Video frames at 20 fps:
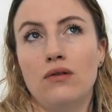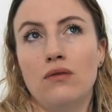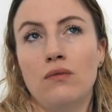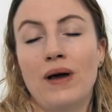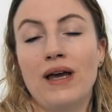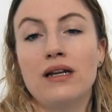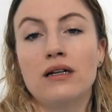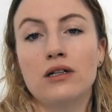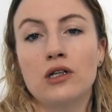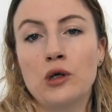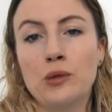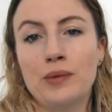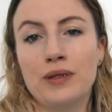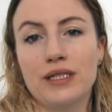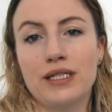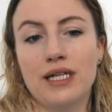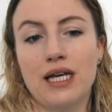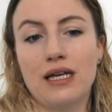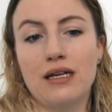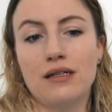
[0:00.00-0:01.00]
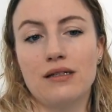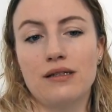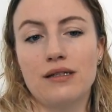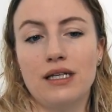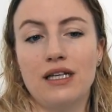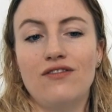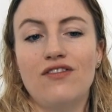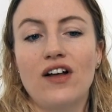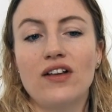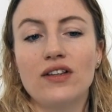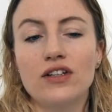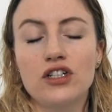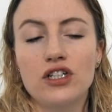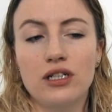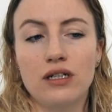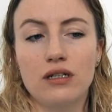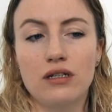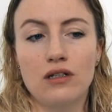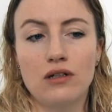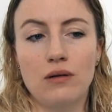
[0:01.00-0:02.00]
waited a couple of days. He felt that she
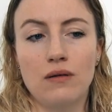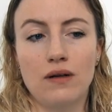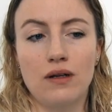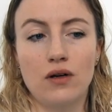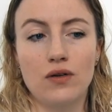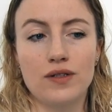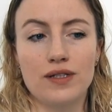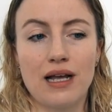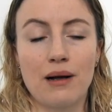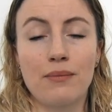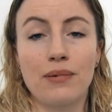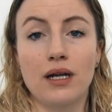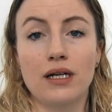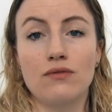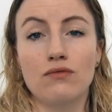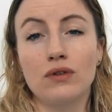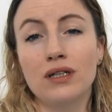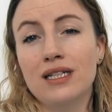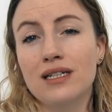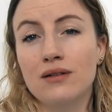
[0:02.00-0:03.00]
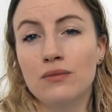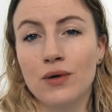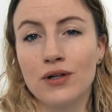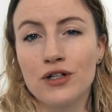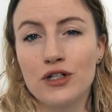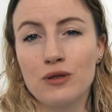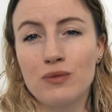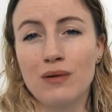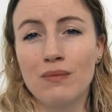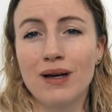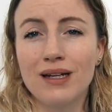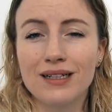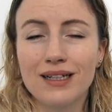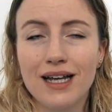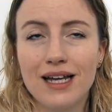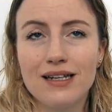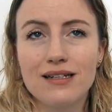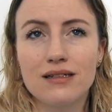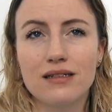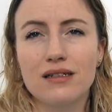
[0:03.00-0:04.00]
needed a low-sec, but I really didn't want her to be
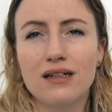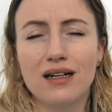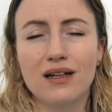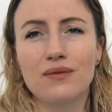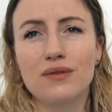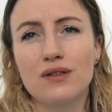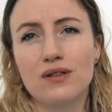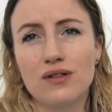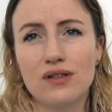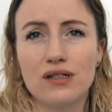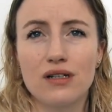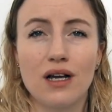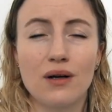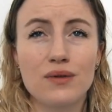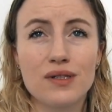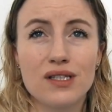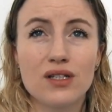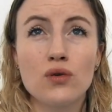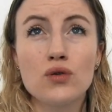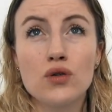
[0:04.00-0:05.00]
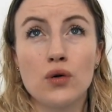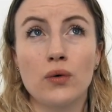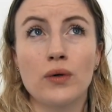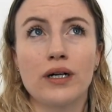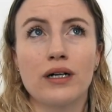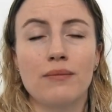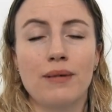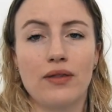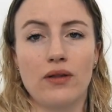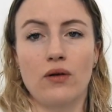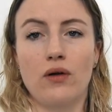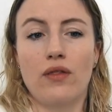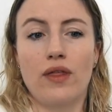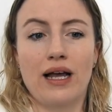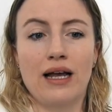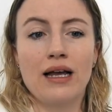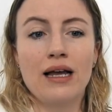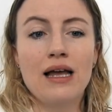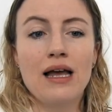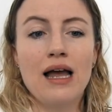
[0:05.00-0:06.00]
medicated, and I was so torn about the whole
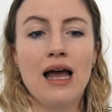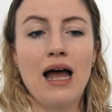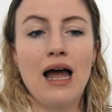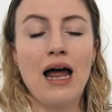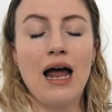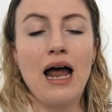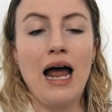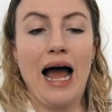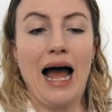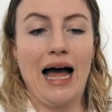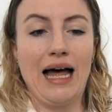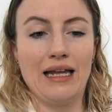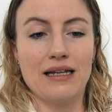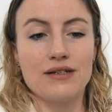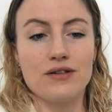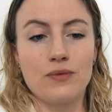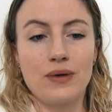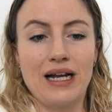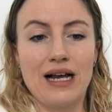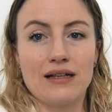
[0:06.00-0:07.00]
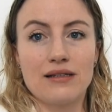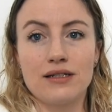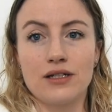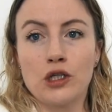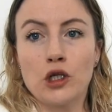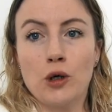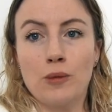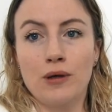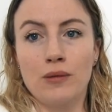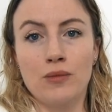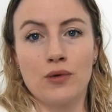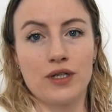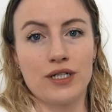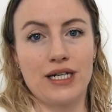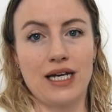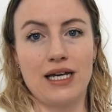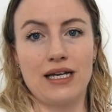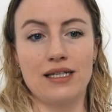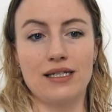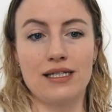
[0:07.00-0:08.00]
thing. And we lasted a couple more
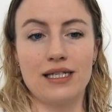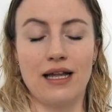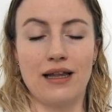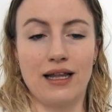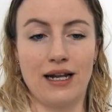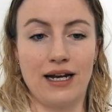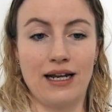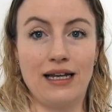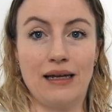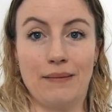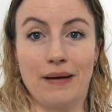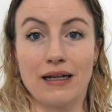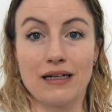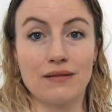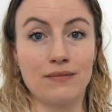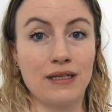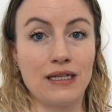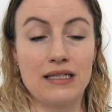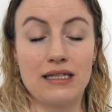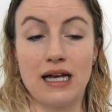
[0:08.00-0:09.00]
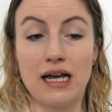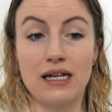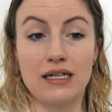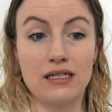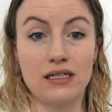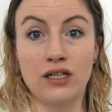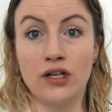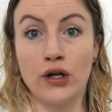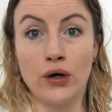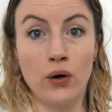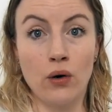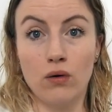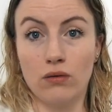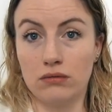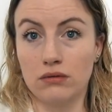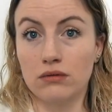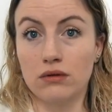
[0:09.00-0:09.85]
days, and then I emailed him and said, no,